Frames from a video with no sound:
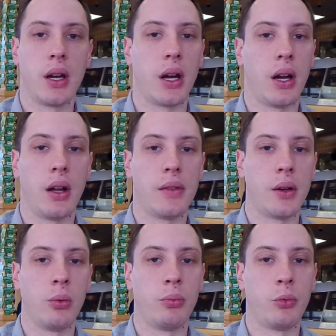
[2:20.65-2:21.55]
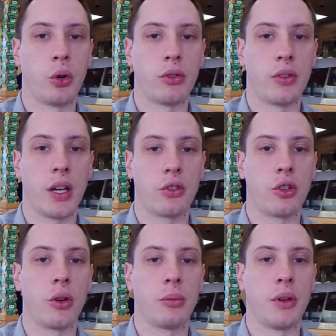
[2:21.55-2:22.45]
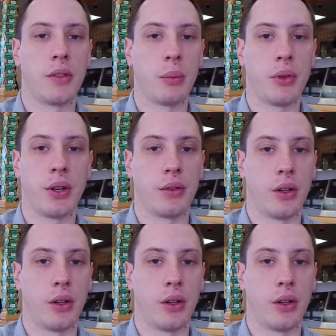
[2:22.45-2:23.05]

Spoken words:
until Georgia Tech shows me something,